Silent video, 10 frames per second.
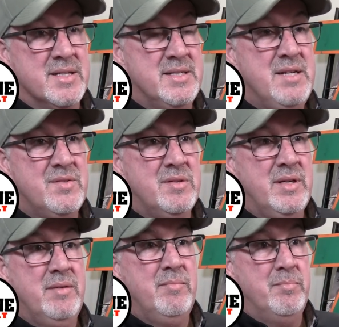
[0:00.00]
And Steve's
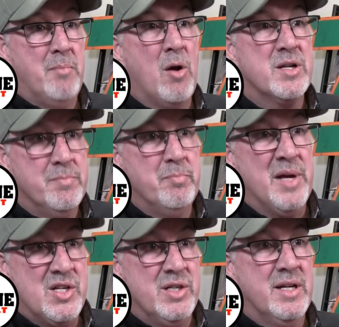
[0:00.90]
Mark's
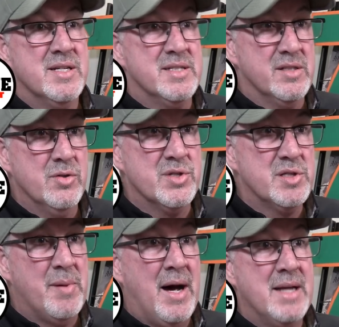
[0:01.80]
bitching because he's
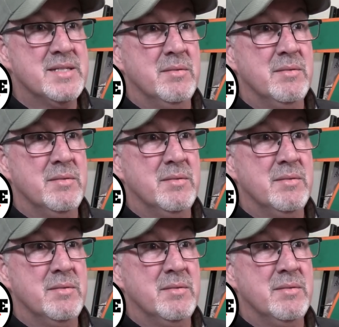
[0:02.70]
losing spots,